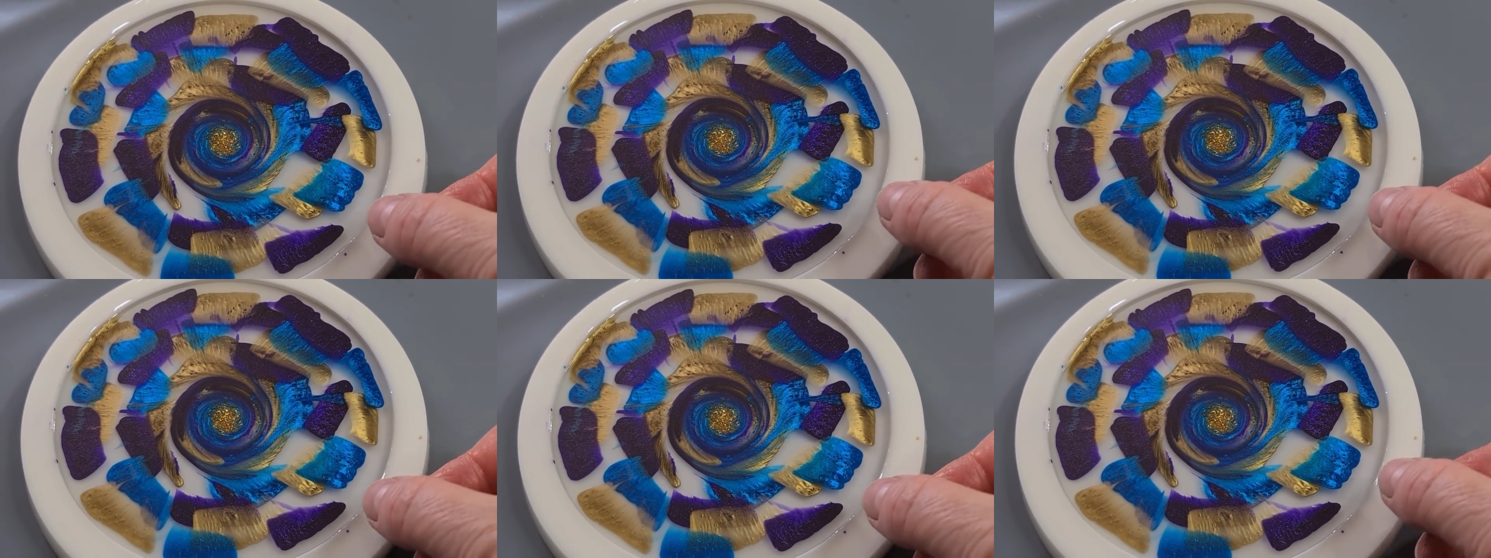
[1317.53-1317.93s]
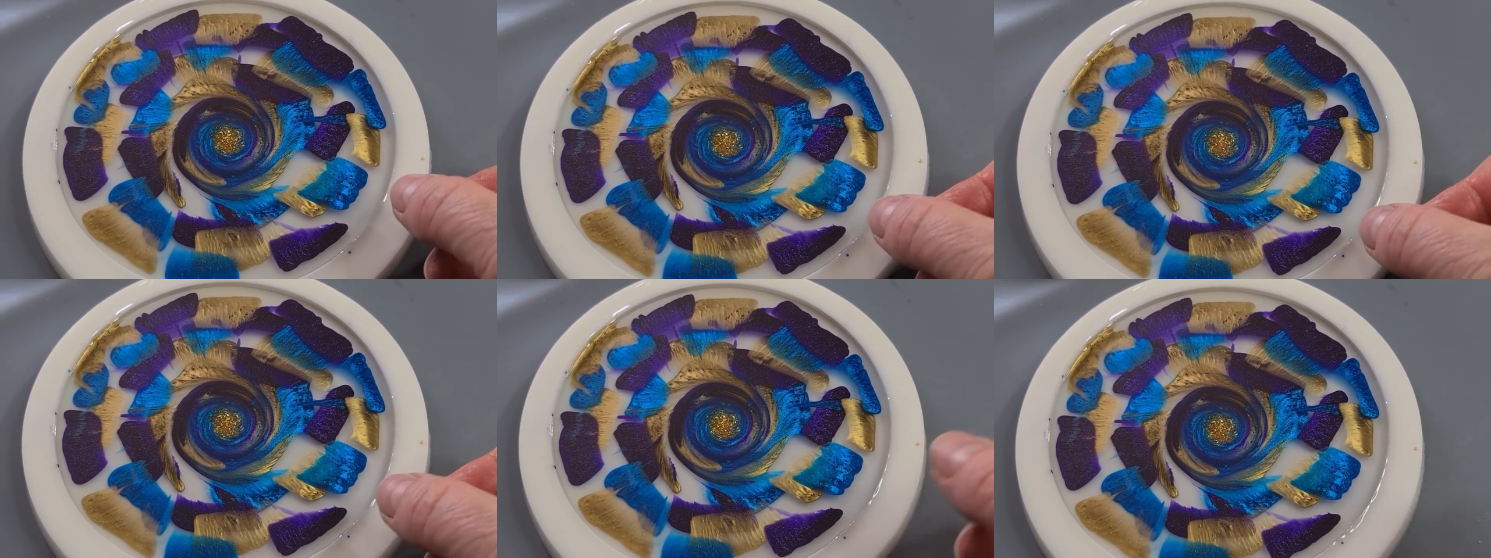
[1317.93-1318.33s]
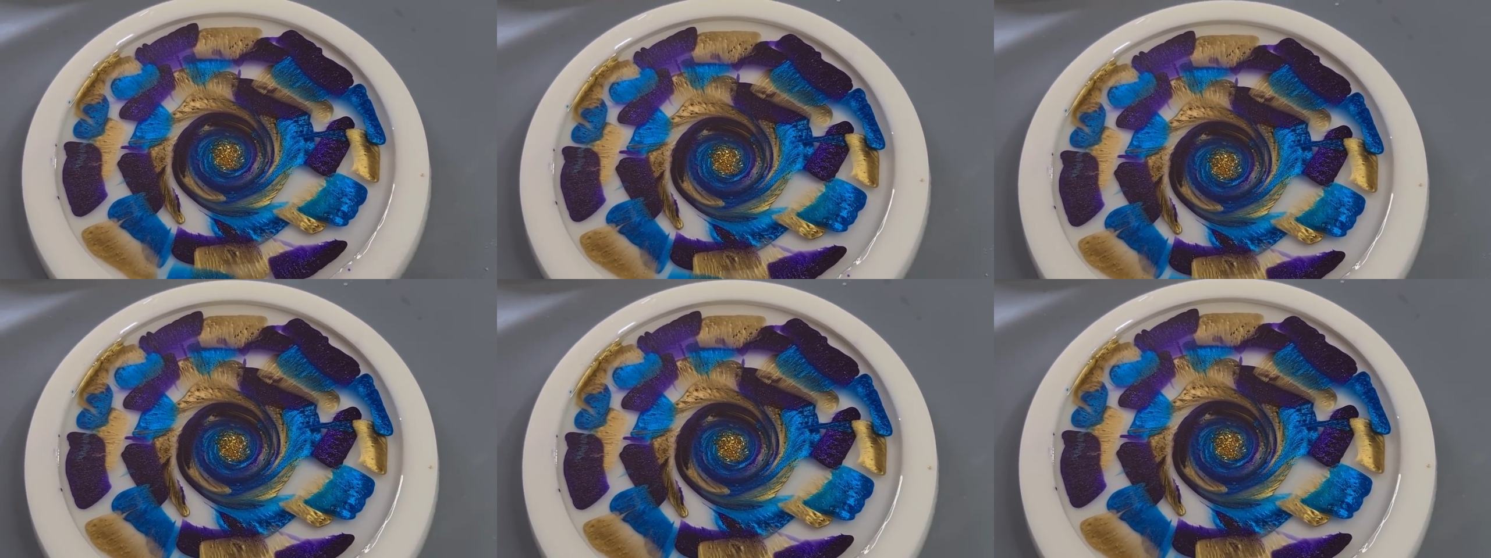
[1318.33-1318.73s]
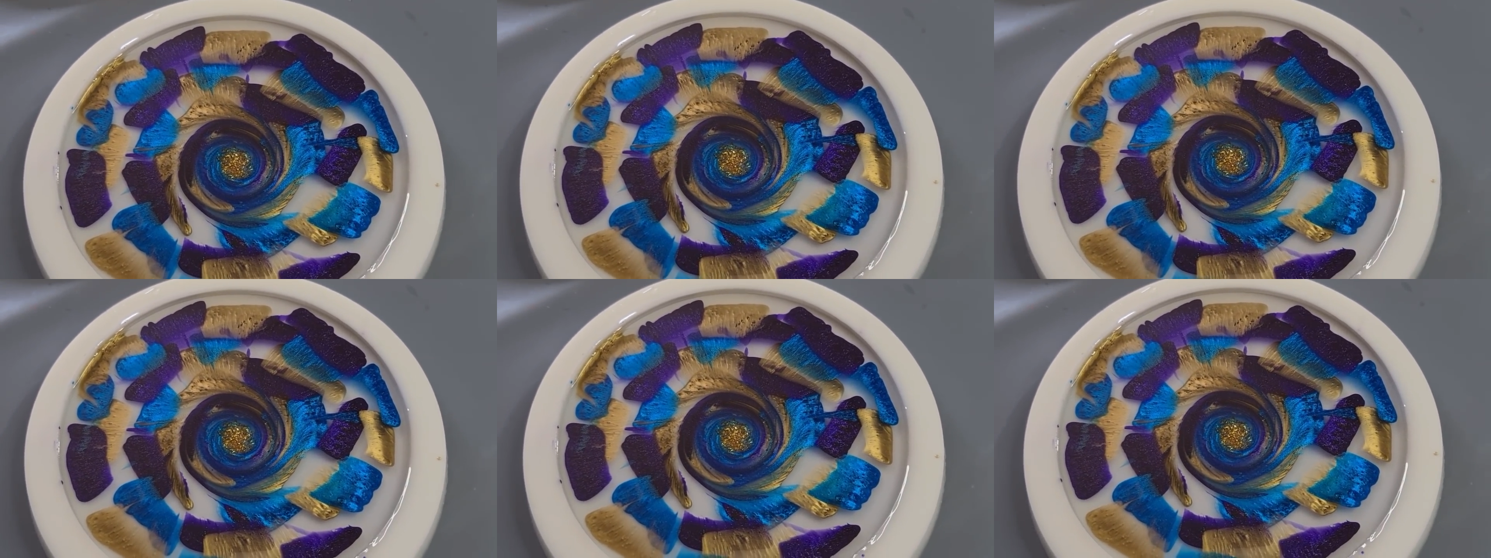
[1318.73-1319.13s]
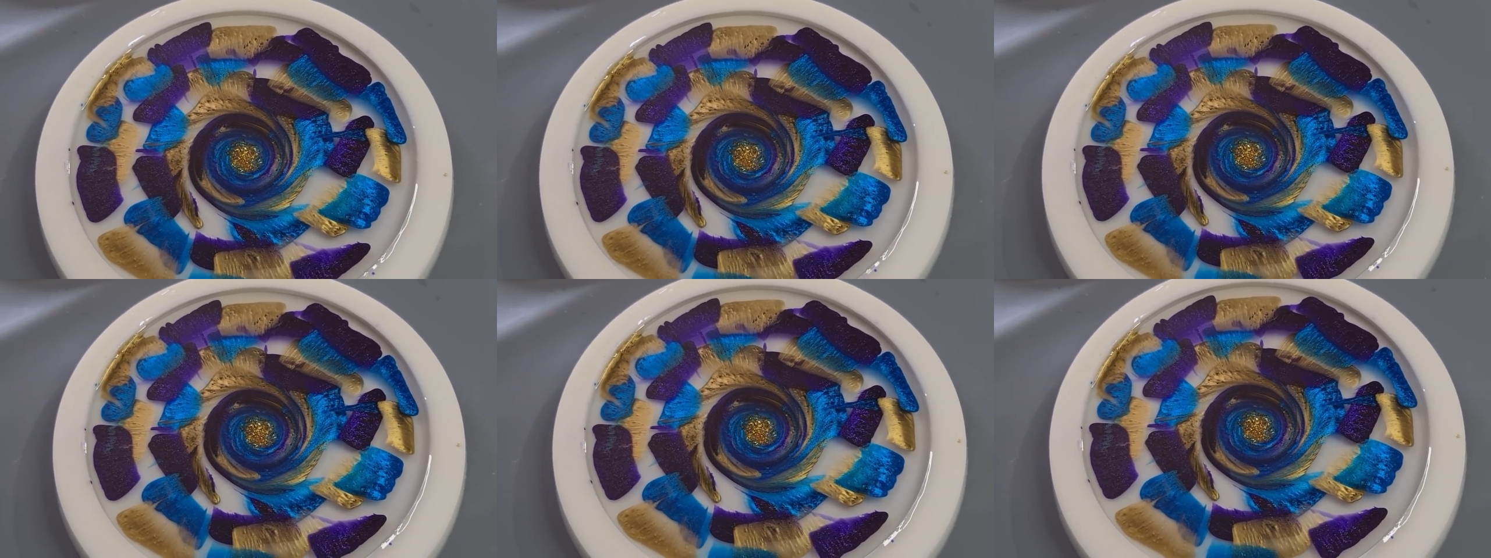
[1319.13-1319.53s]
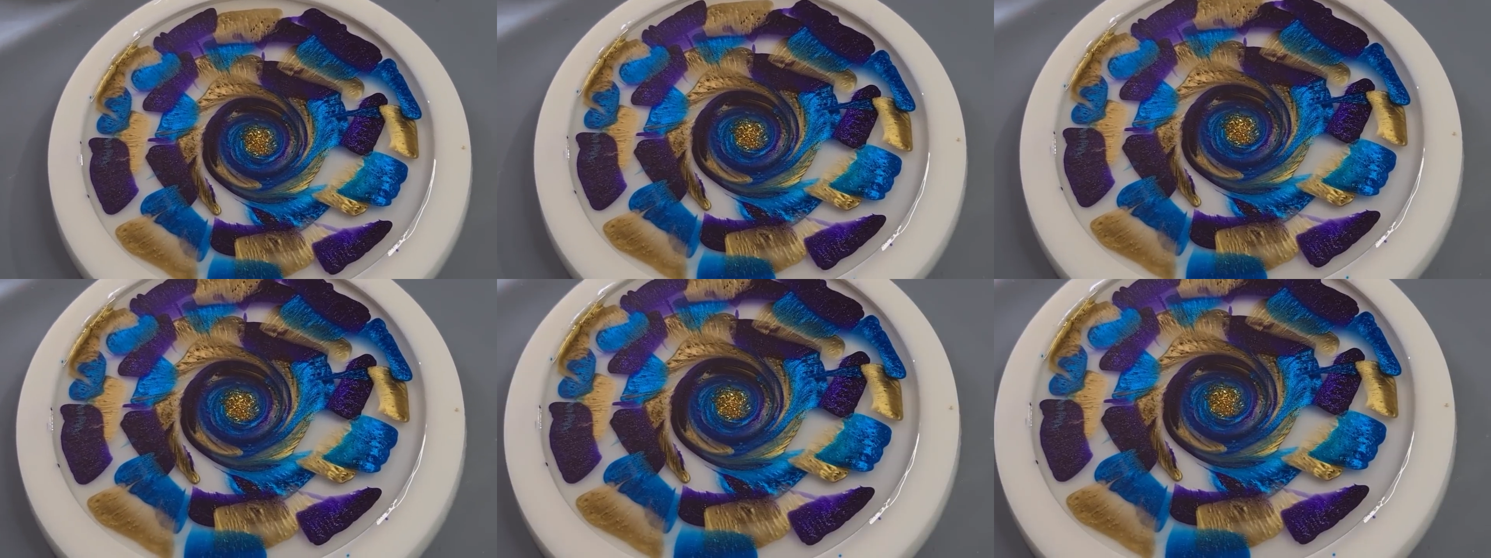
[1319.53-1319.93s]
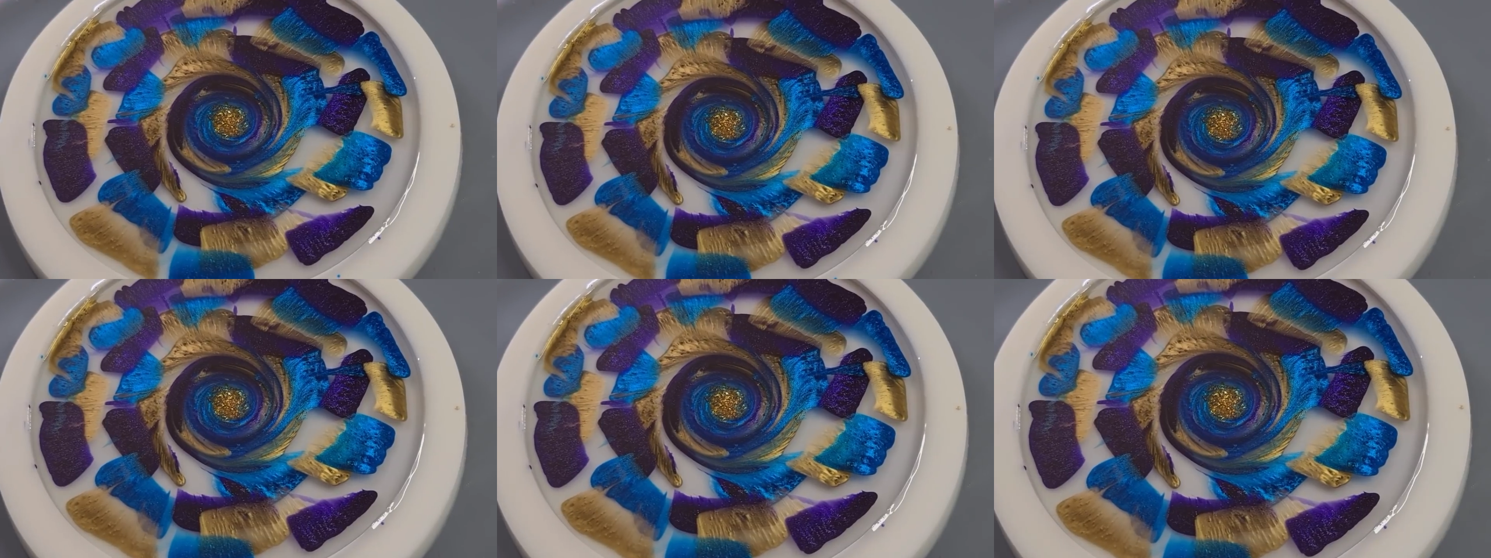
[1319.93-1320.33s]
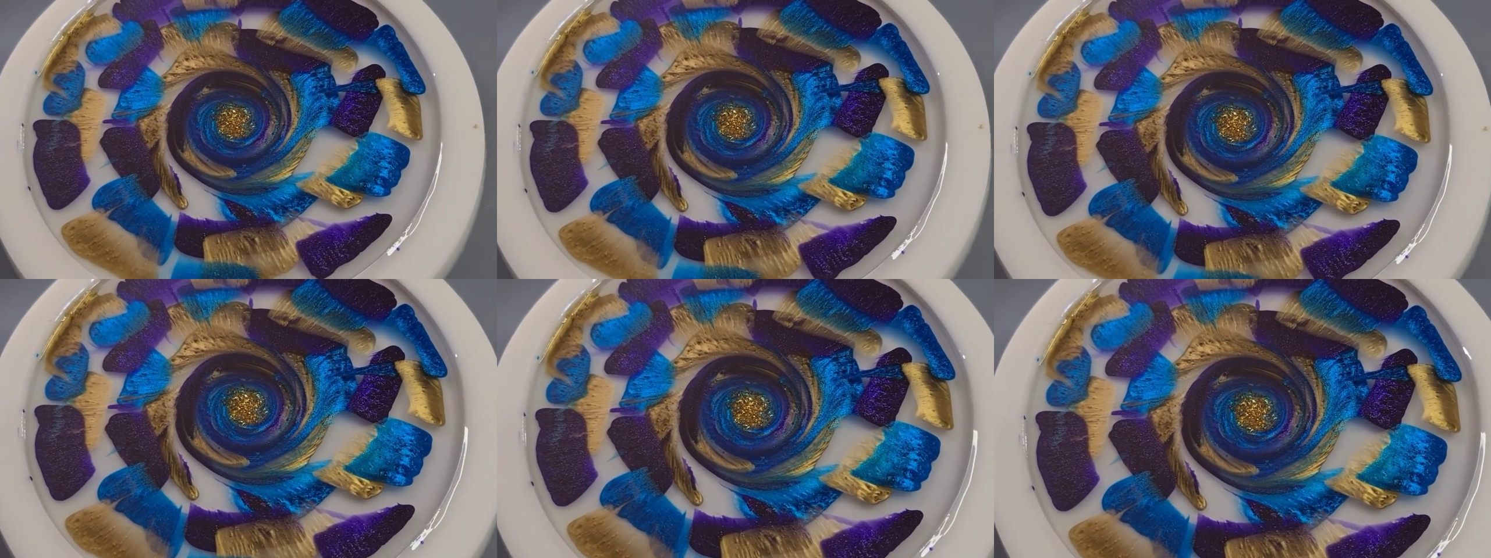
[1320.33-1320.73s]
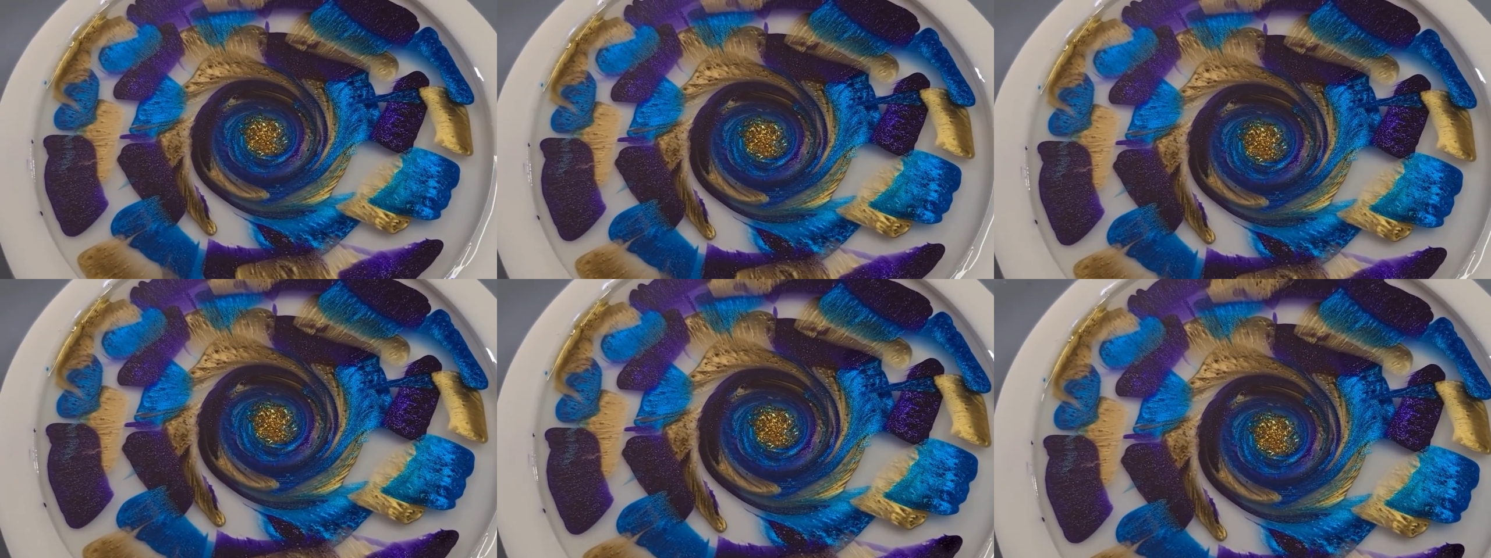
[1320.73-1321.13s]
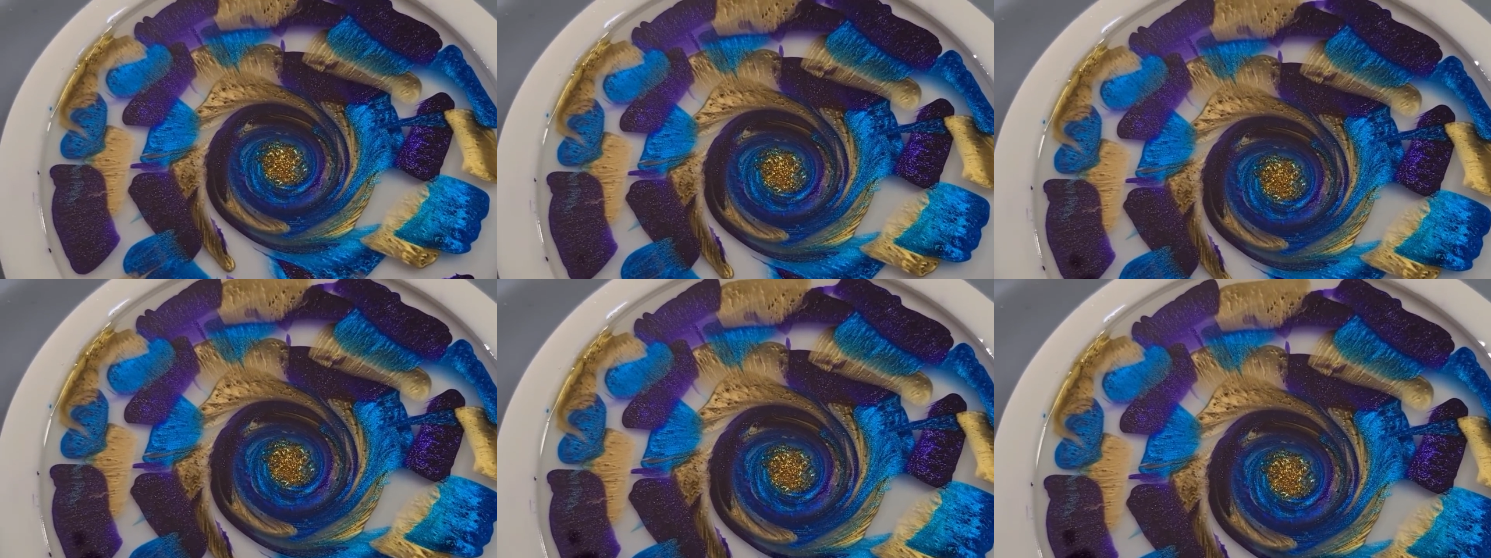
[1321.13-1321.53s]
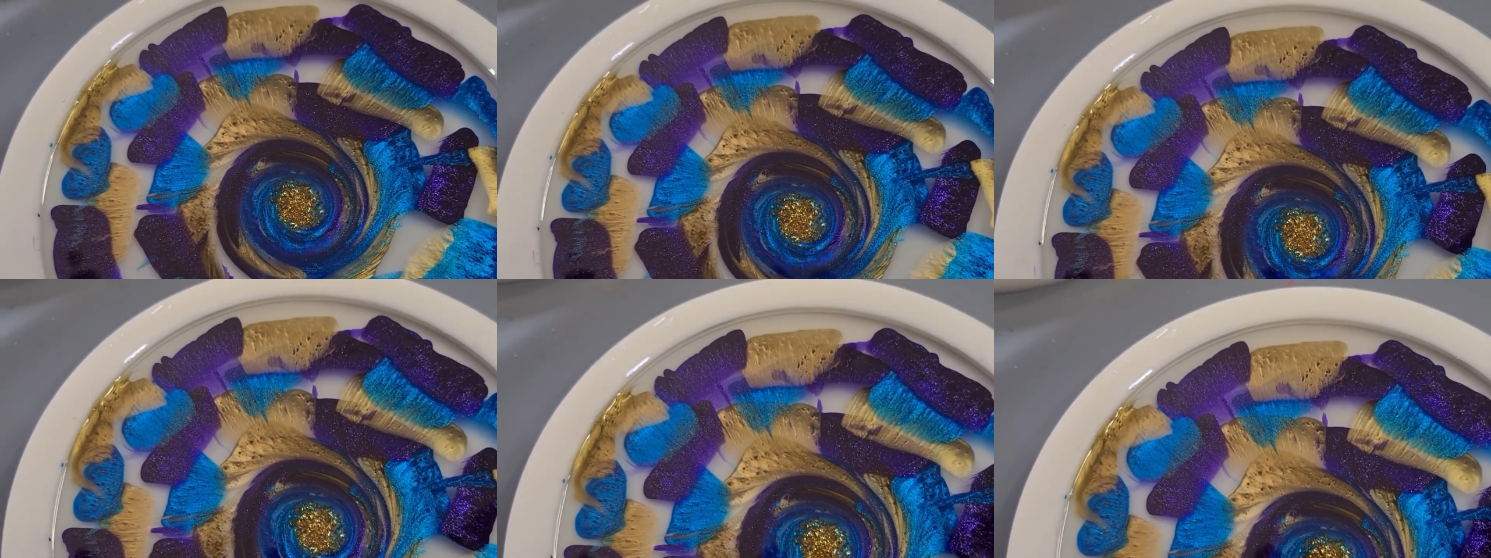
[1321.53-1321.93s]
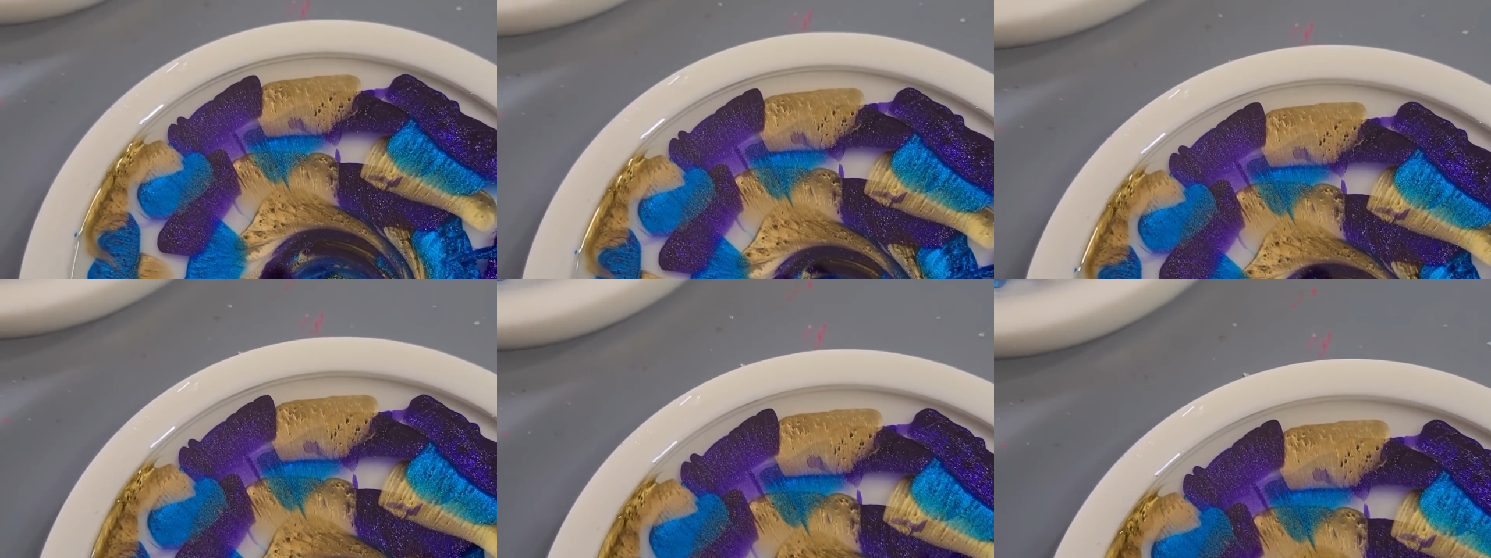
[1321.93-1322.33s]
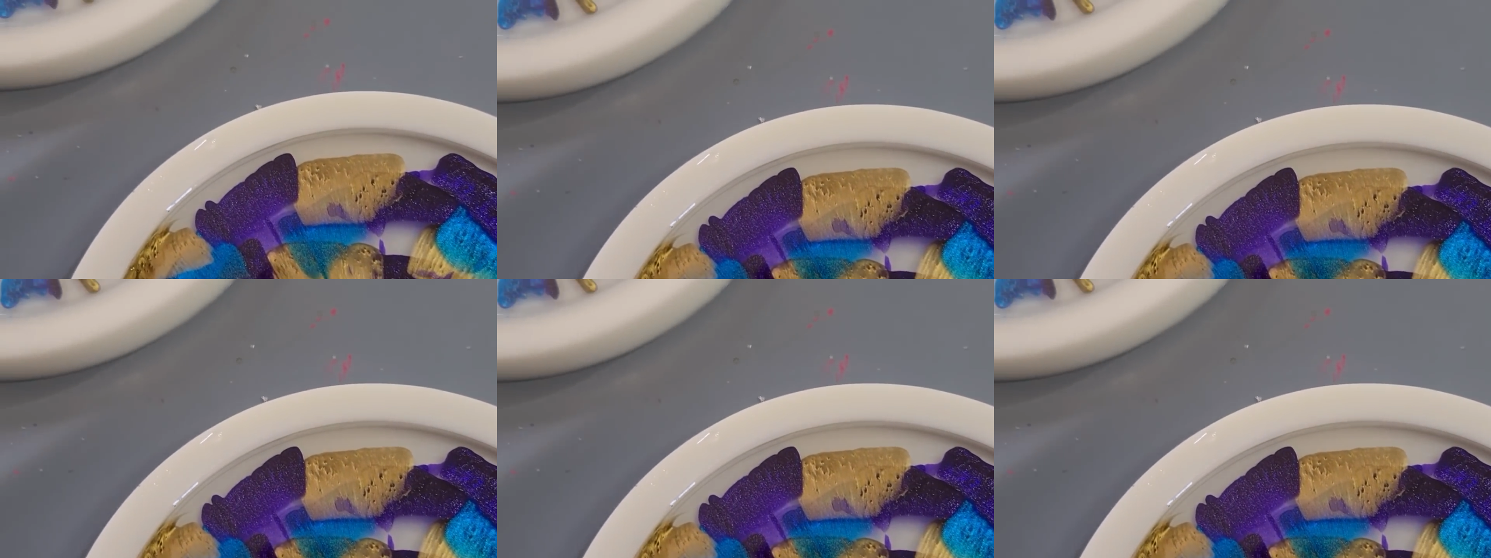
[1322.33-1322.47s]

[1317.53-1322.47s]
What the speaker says: [unreadable: no face in view]